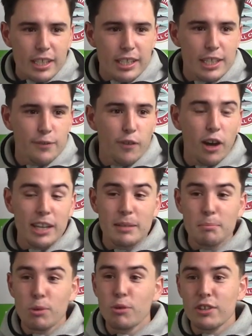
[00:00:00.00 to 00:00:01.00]
vitally
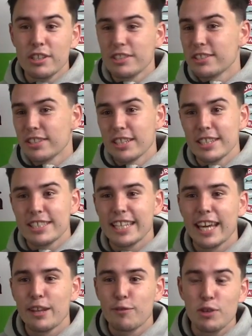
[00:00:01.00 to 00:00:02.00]
important to
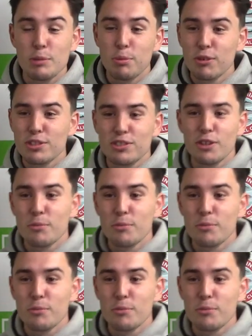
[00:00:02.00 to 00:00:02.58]
get the 3 points on the